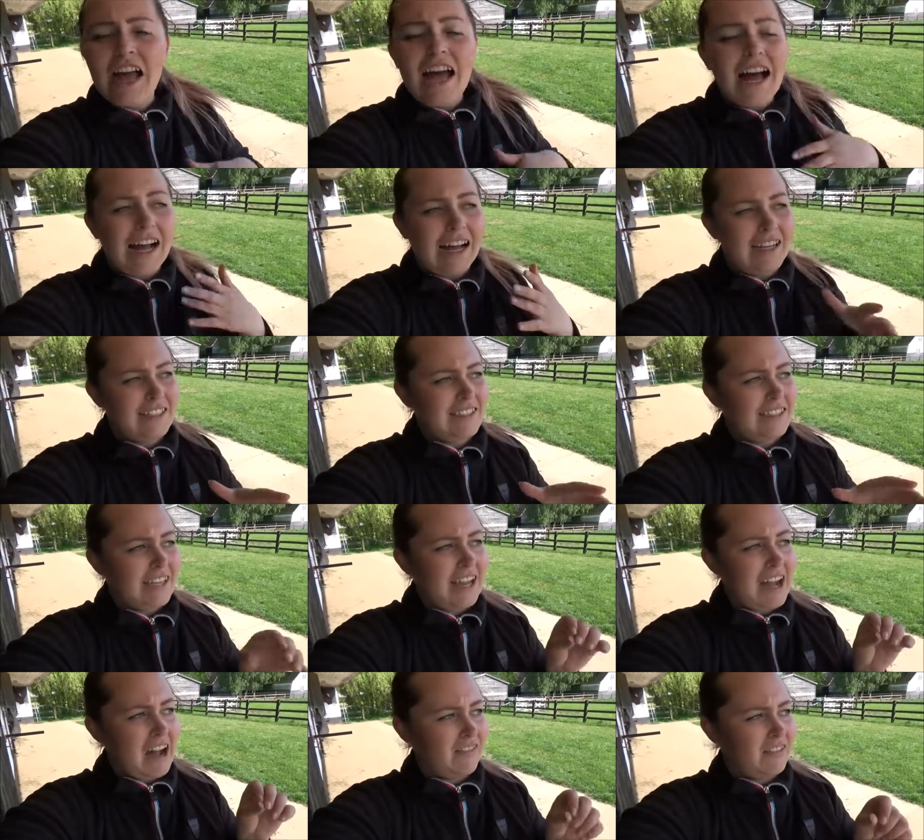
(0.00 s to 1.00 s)
And
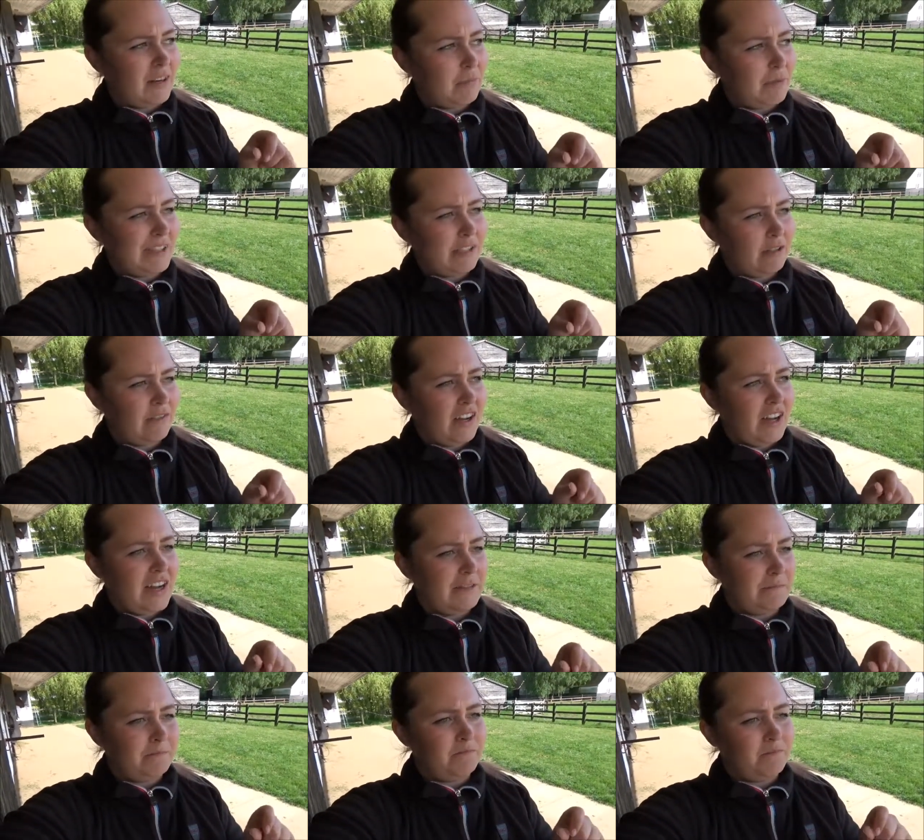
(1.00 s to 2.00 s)
having a bit of
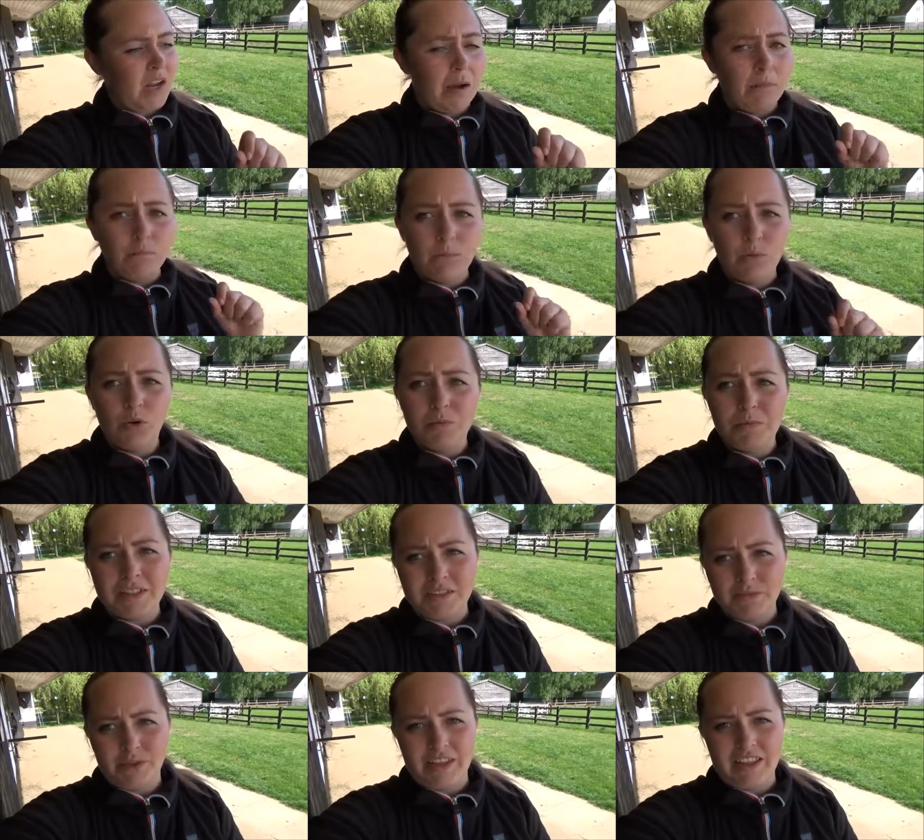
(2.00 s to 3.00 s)
a, a
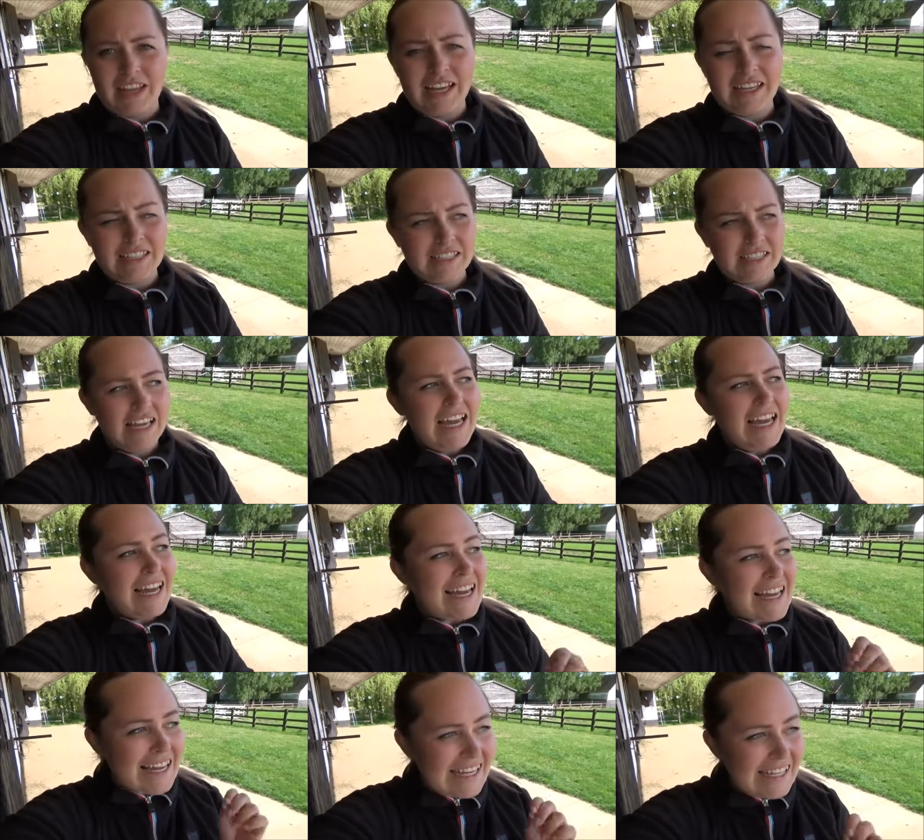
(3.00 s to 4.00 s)
moment with things,
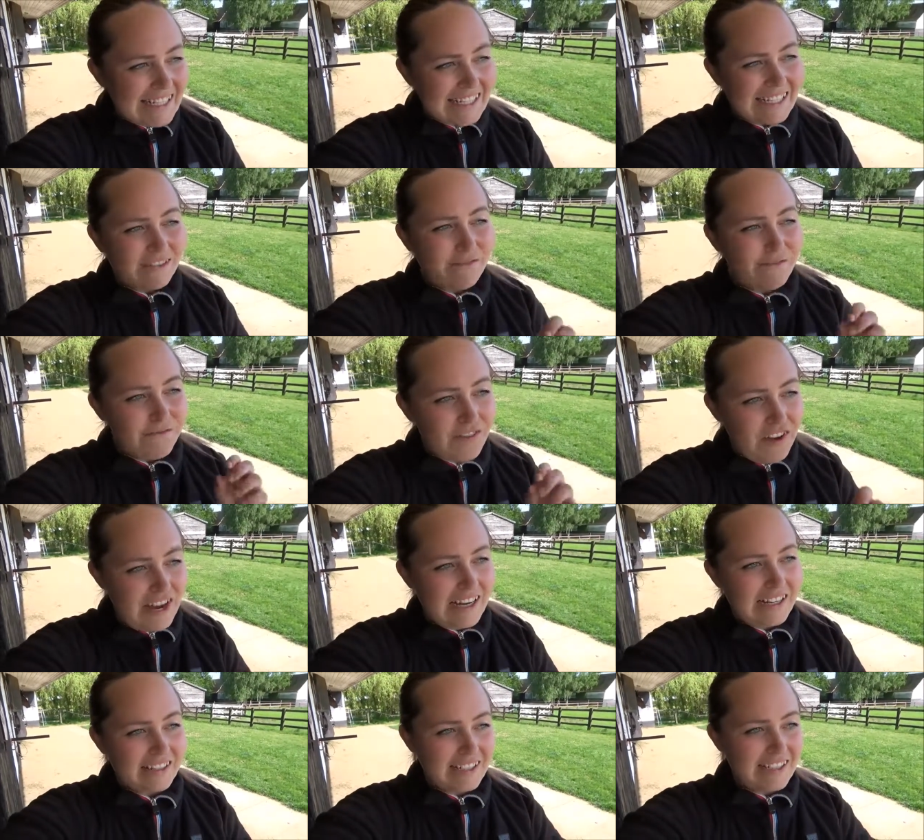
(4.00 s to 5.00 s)
it's
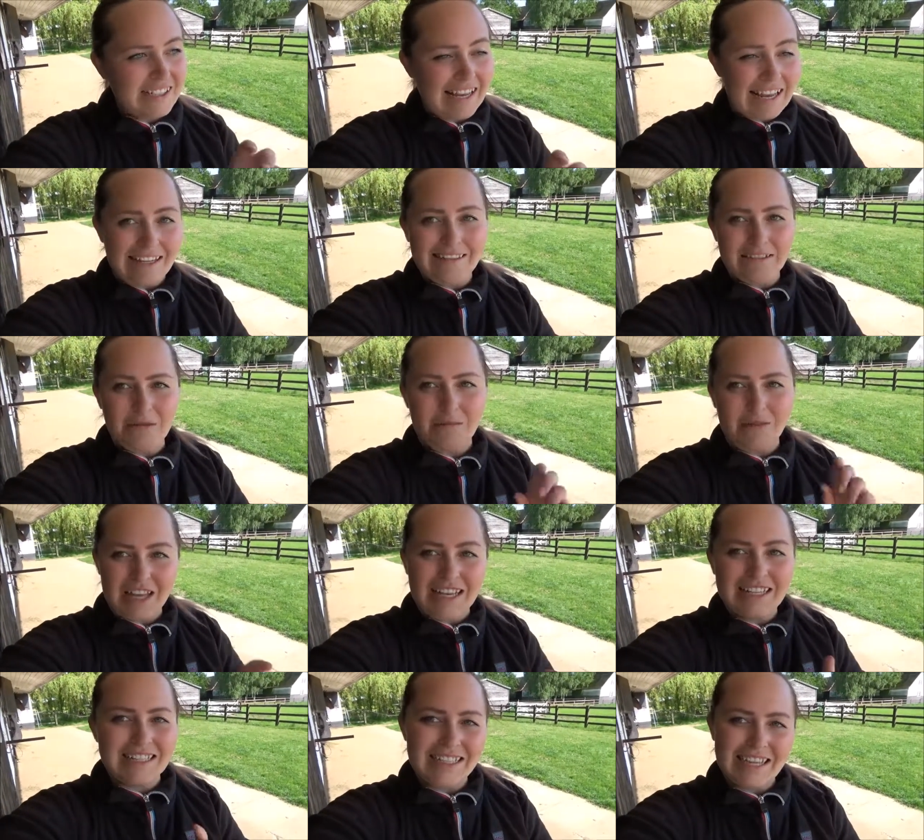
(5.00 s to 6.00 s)
very seldom
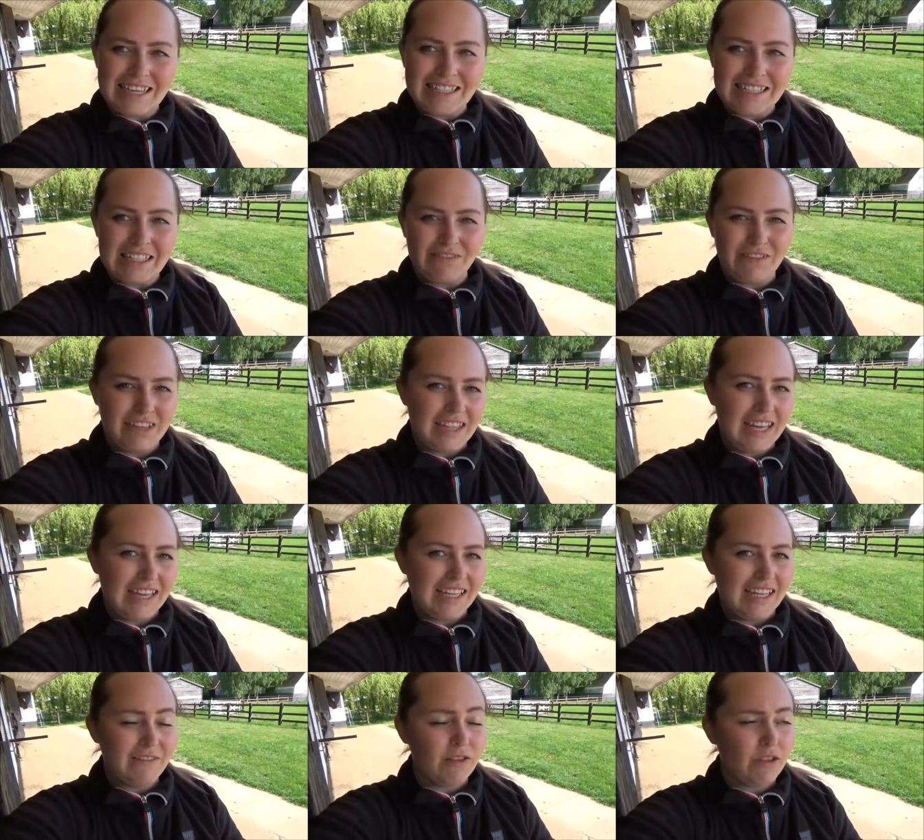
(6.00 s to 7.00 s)
that negative a thing,
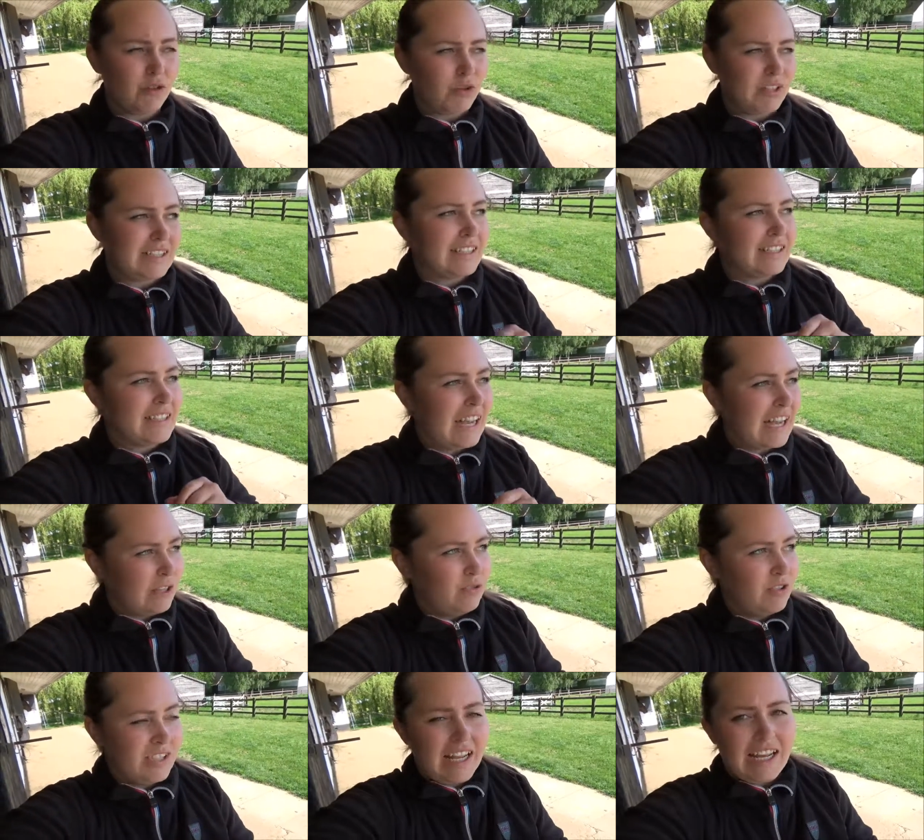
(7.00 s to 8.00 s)
even though it
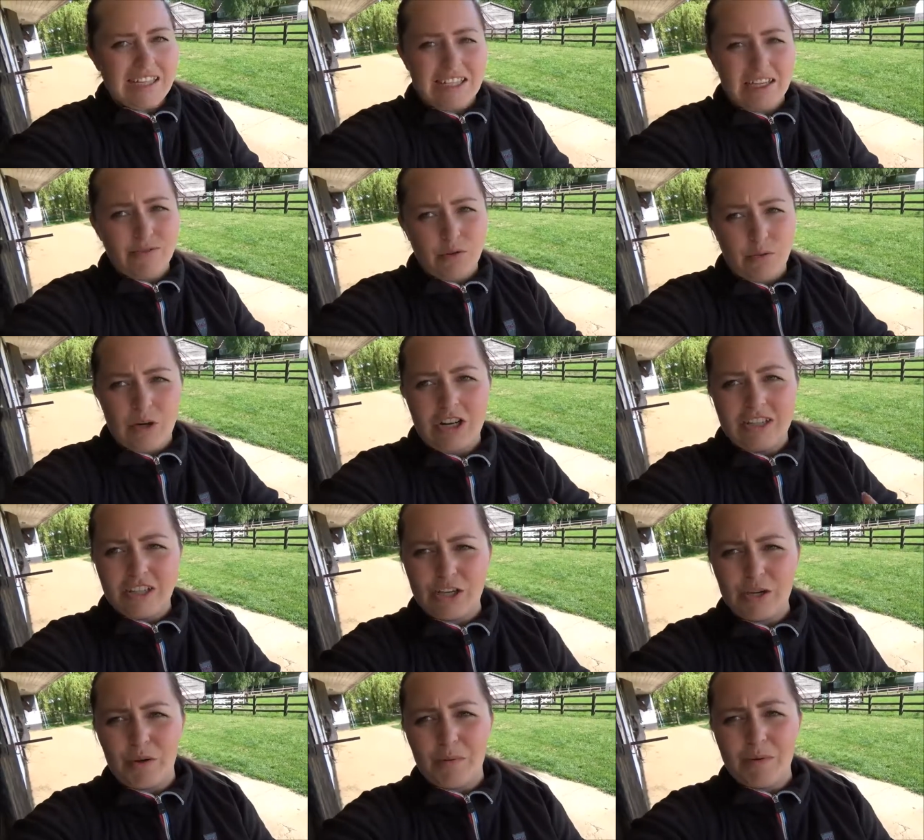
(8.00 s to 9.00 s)
sounds negative, the word
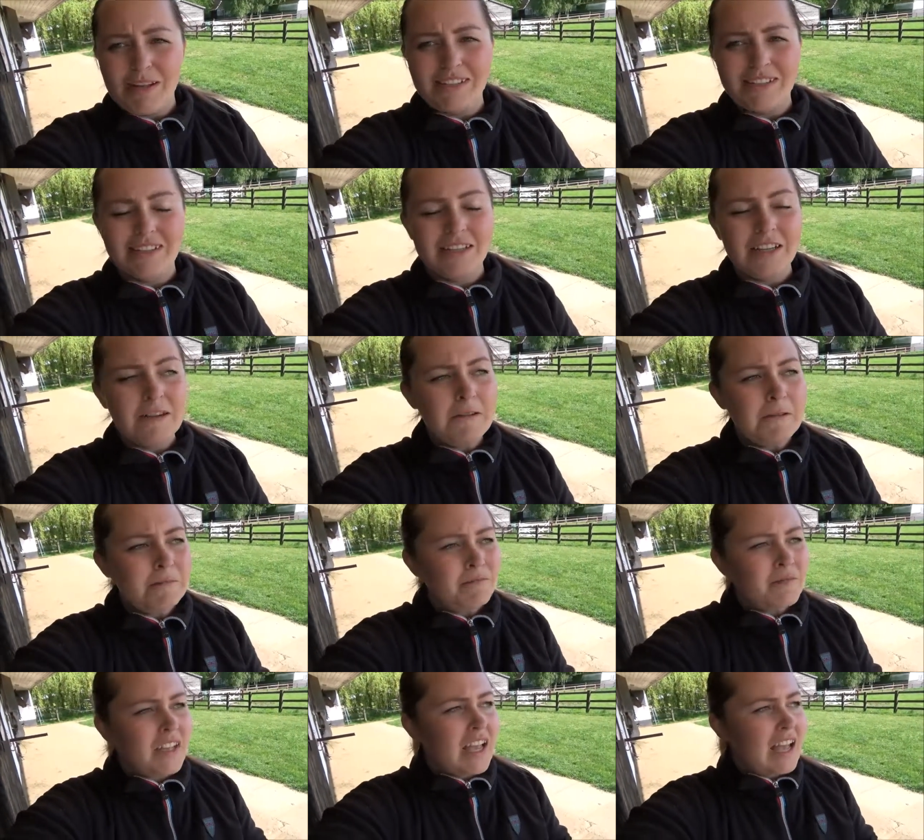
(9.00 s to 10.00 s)
argument.
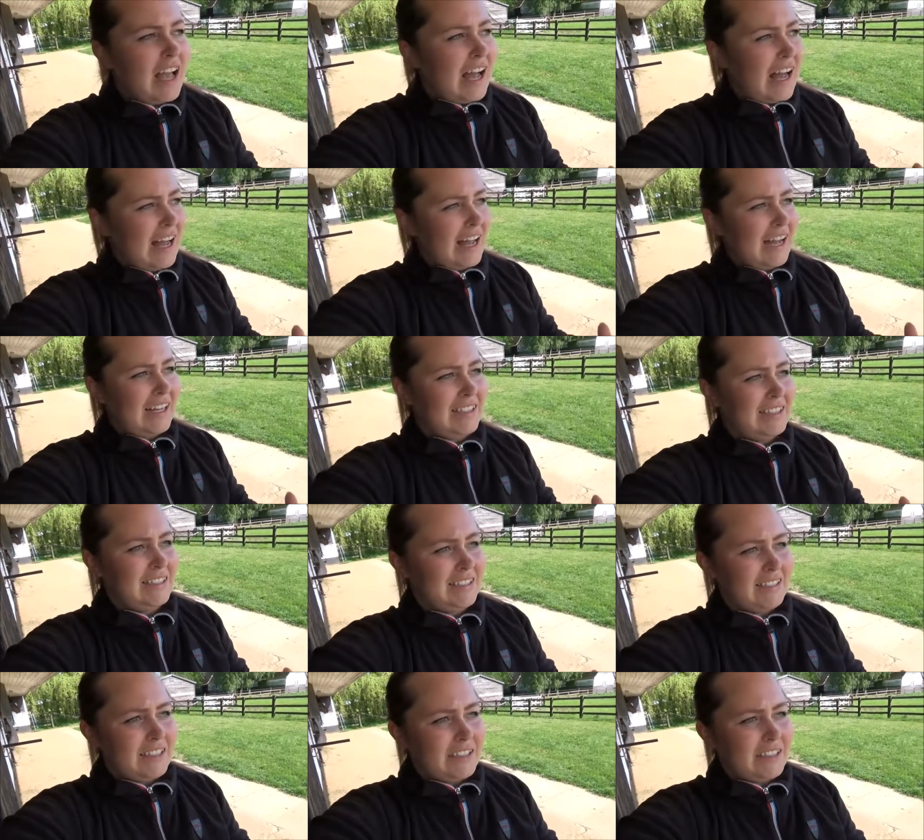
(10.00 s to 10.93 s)
And